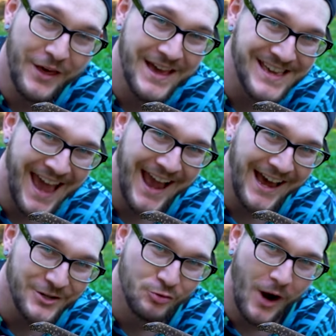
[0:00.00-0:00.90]
They
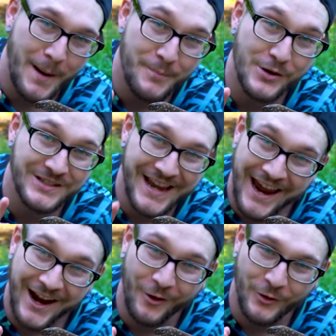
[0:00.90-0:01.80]
can drop their
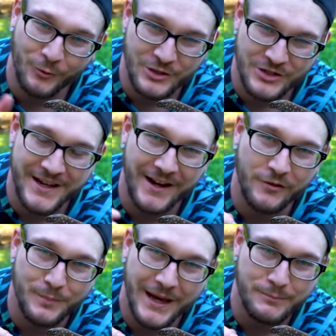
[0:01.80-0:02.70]
tails, which is kind of
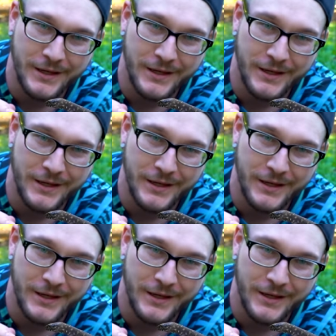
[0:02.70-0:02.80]
a pet